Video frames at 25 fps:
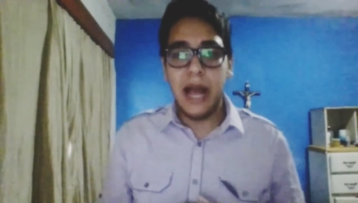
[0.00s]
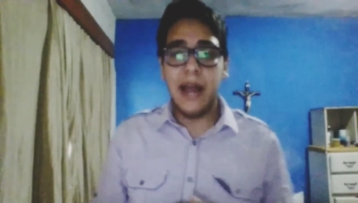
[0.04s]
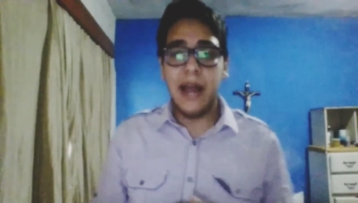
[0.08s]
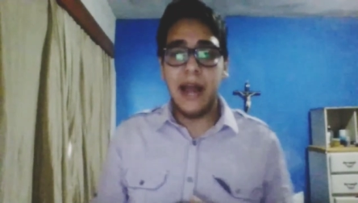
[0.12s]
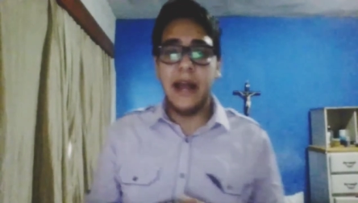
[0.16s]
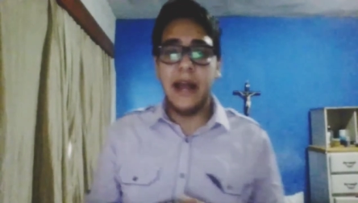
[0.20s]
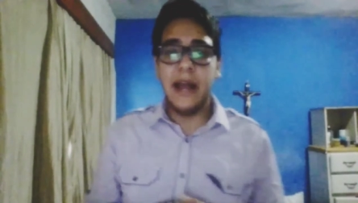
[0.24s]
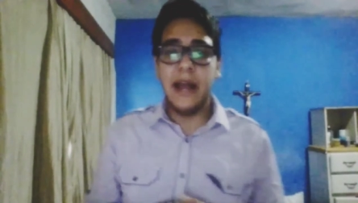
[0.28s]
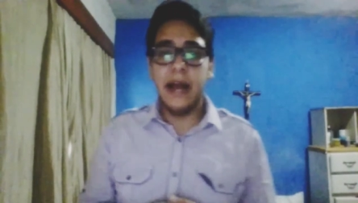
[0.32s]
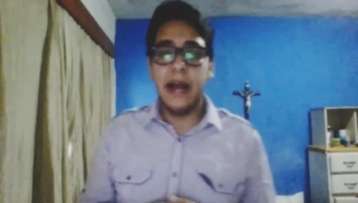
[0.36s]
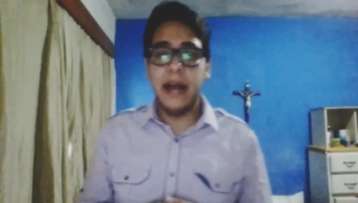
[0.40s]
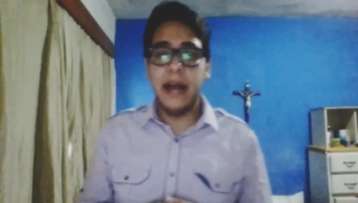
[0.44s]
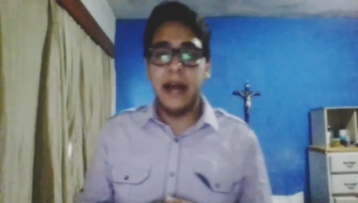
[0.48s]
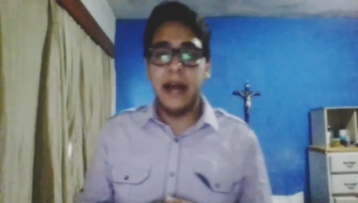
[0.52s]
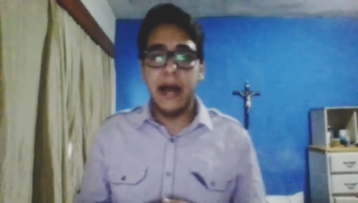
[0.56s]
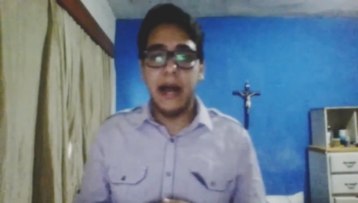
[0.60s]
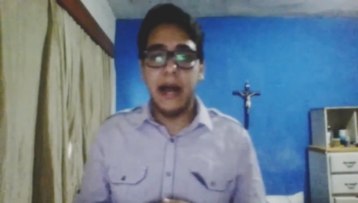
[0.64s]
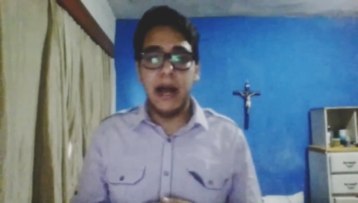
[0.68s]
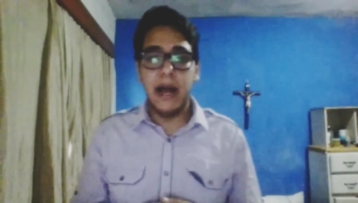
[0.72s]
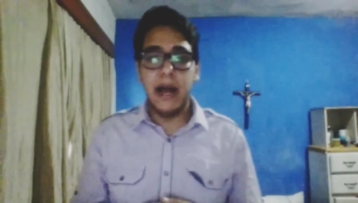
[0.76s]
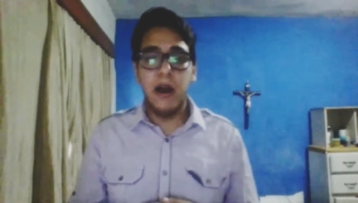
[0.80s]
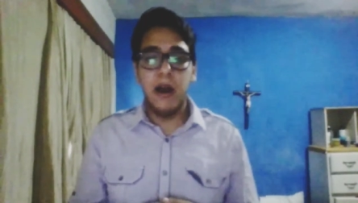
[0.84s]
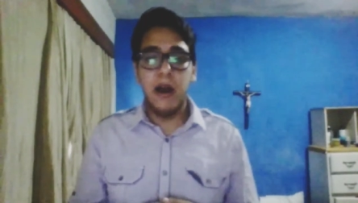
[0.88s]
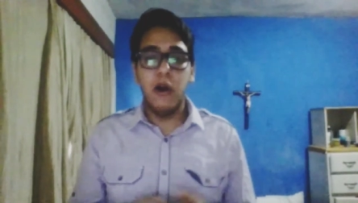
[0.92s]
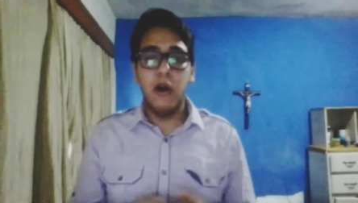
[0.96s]

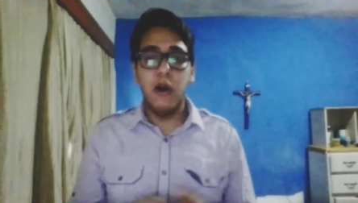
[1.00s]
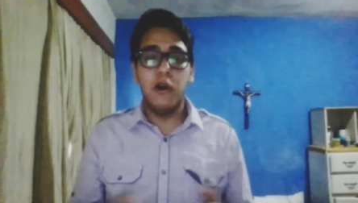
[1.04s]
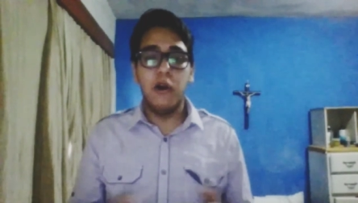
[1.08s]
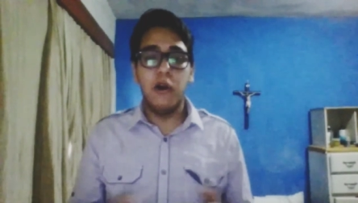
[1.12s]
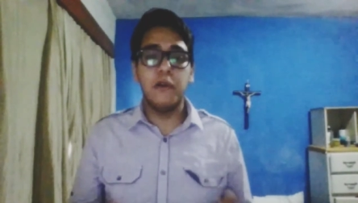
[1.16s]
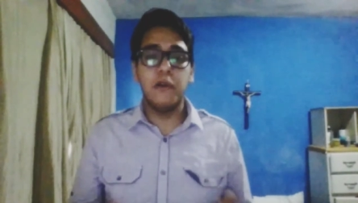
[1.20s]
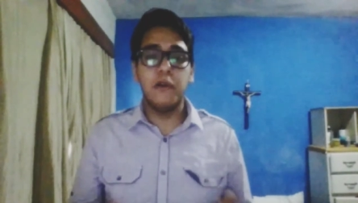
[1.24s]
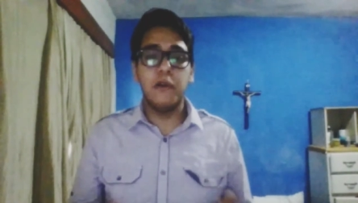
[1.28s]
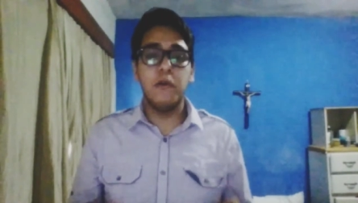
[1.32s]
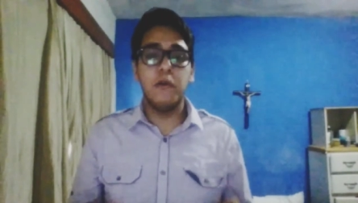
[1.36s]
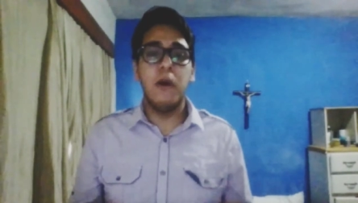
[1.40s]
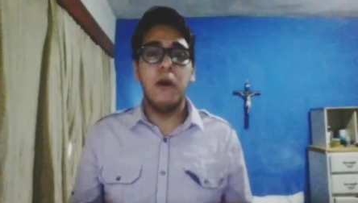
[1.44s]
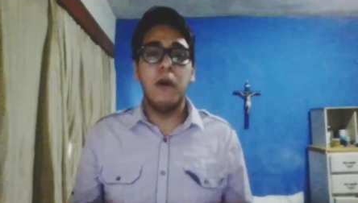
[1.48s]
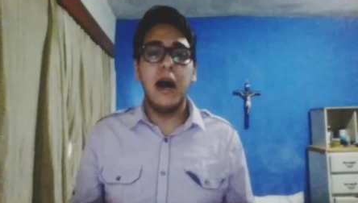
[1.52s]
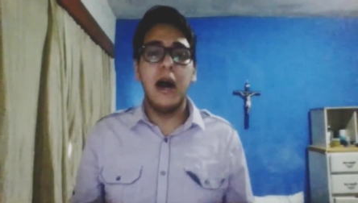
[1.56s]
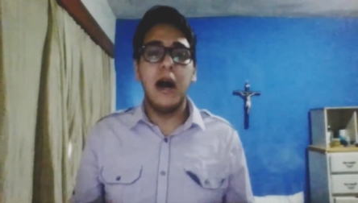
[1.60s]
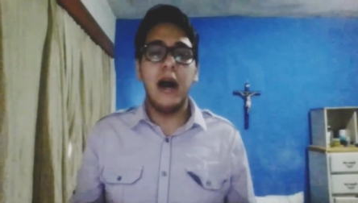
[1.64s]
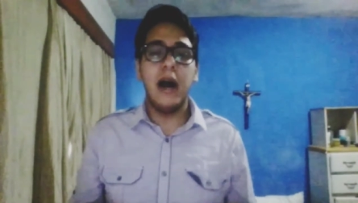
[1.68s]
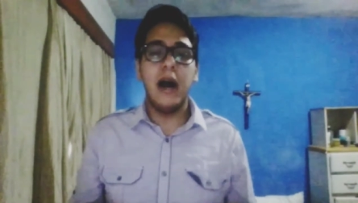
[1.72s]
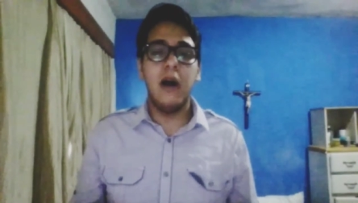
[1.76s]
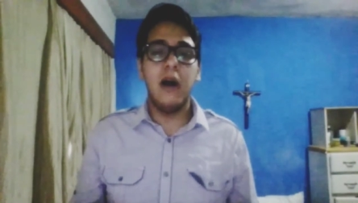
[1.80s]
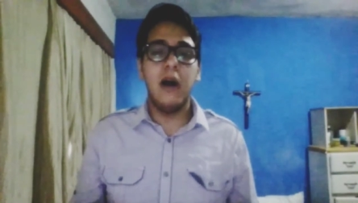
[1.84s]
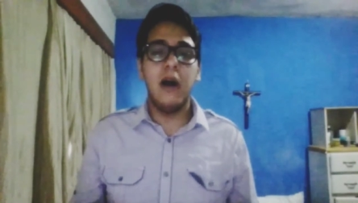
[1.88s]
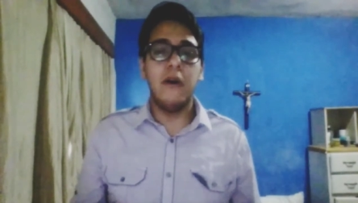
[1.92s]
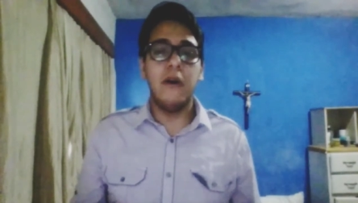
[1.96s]
Uh, or
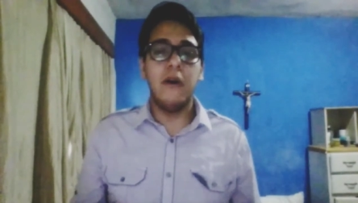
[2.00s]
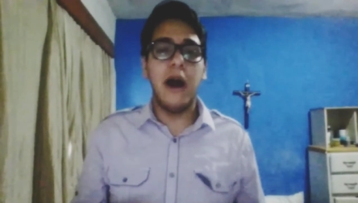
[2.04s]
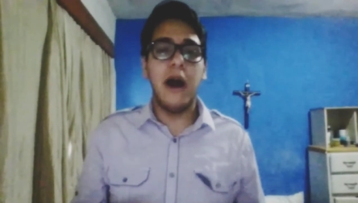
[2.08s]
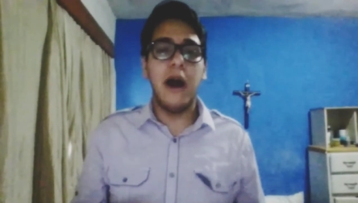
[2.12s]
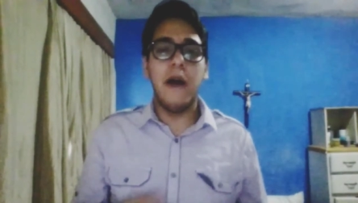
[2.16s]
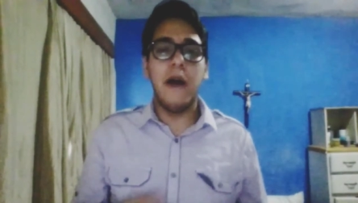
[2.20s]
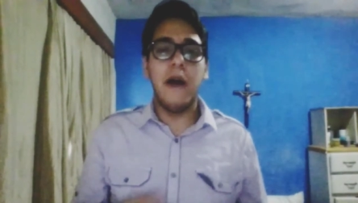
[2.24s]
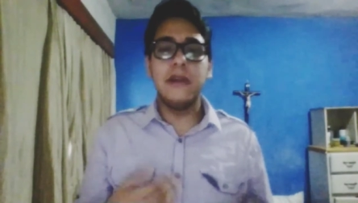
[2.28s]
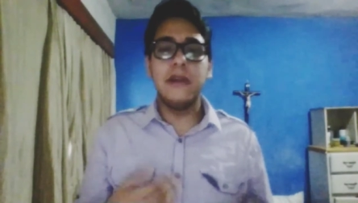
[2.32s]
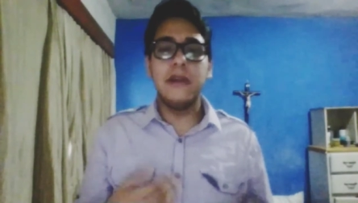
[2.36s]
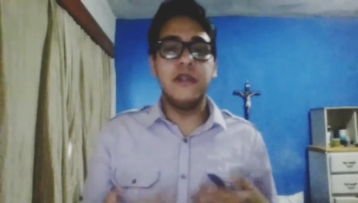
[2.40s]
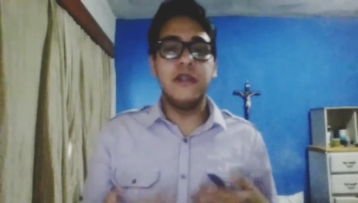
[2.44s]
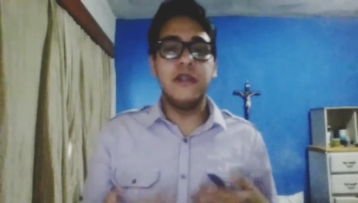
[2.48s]
while are